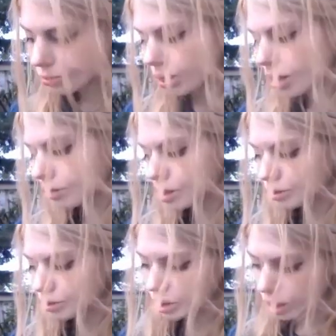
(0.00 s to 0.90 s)
there was
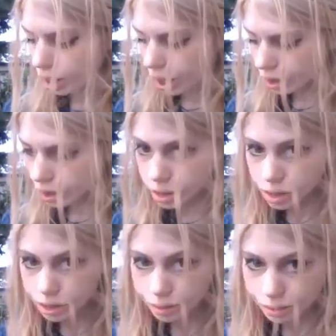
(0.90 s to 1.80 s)
one thing I had an
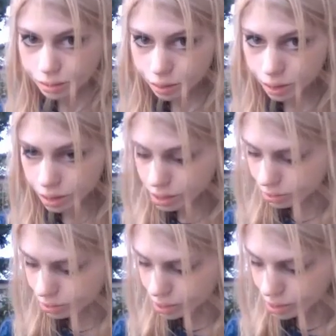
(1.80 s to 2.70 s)
issue with oils
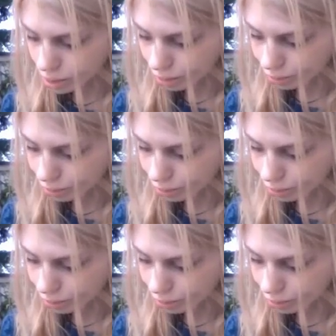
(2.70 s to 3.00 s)
was